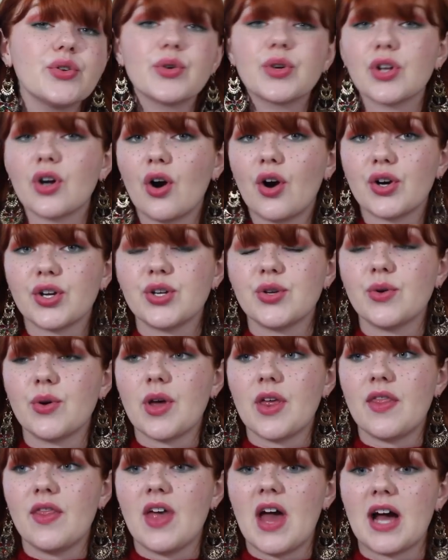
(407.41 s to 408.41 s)
you could
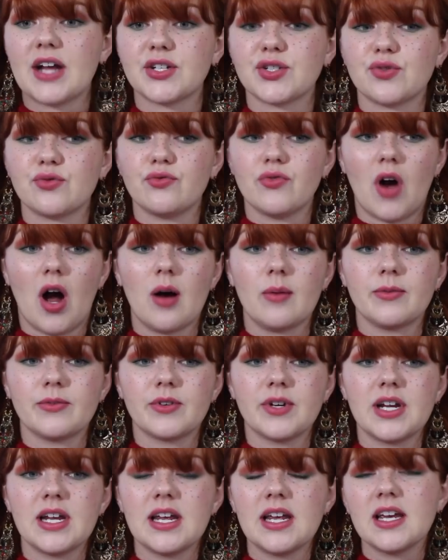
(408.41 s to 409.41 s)
argue that
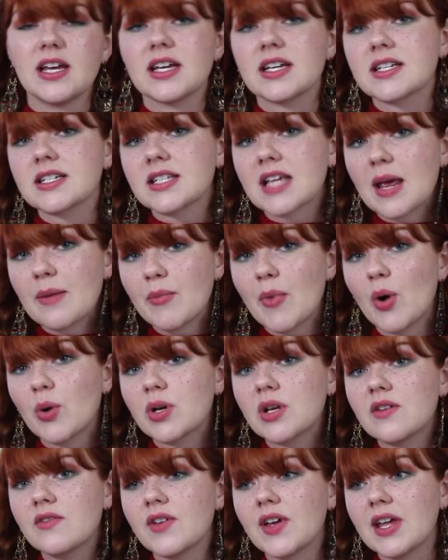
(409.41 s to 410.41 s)
robbery is a
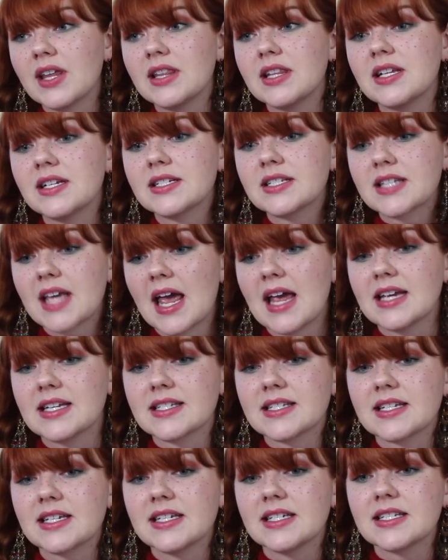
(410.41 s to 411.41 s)
motive in these
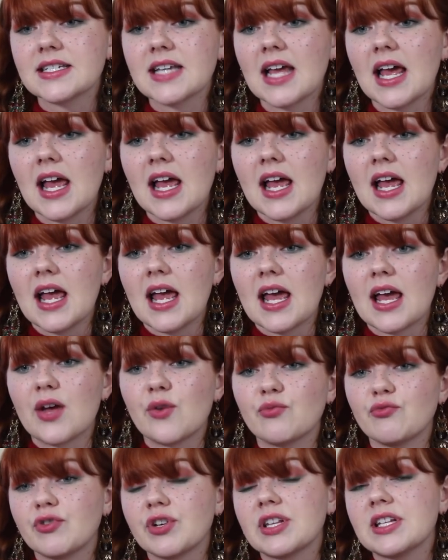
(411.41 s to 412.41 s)
cases,
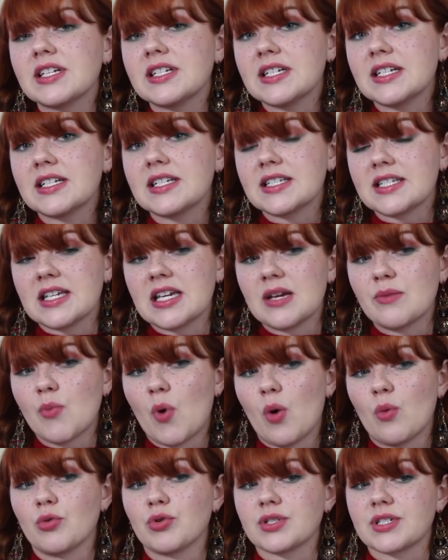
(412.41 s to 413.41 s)
it really did
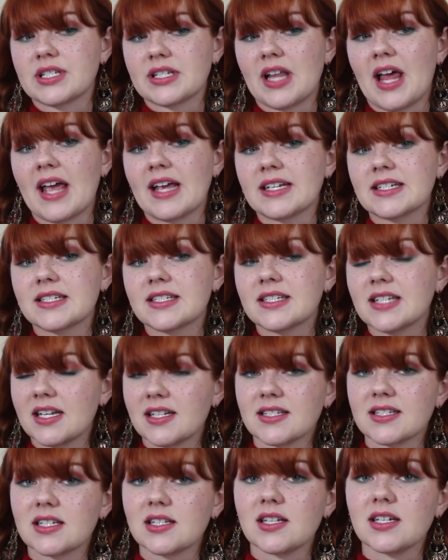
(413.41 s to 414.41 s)
seem almost like
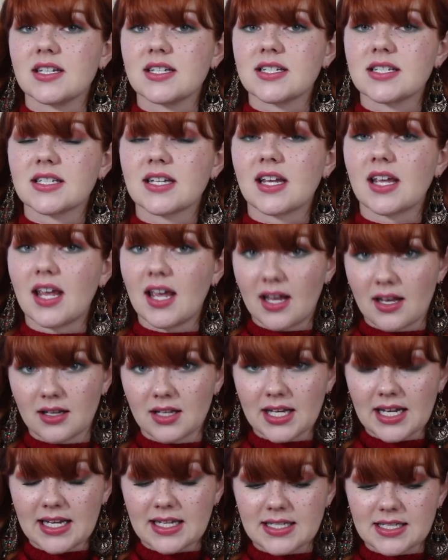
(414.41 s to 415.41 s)
senseless
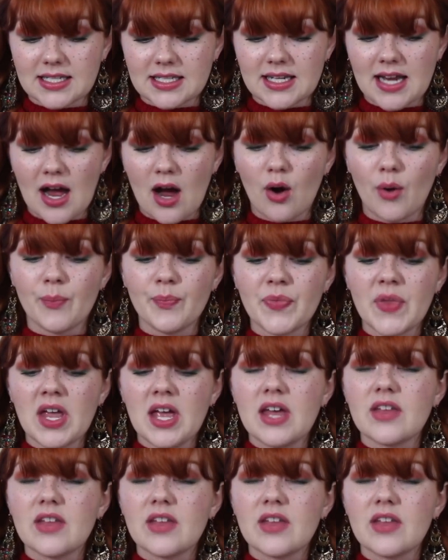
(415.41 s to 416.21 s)
killings. Now,